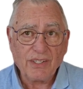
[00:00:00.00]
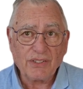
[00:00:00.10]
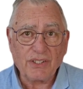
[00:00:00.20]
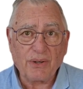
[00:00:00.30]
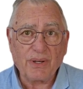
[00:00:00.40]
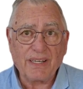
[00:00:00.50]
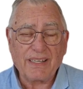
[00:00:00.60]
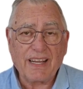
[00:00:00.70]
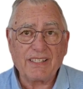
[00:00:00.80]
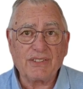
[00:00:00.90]
so it
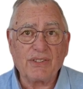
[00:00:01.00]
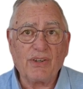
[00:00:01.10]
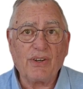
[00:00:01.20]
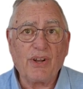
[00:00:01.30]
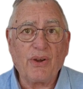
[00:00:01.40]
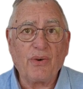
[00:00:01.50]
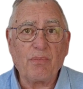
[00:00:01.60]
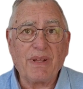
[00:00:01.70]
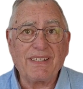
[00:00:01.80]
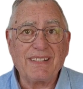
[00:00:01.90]
has low
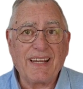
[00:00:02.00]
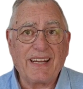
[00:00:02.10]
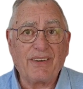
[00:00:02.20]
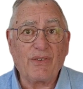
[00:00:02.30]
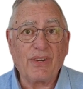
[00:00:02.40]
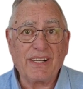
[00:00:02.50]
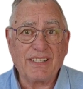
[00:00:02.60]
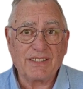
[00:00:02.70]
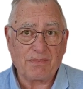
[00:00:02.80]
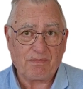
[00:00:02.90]
mundane
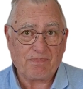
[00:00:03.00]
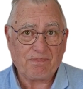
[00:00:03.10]
realism,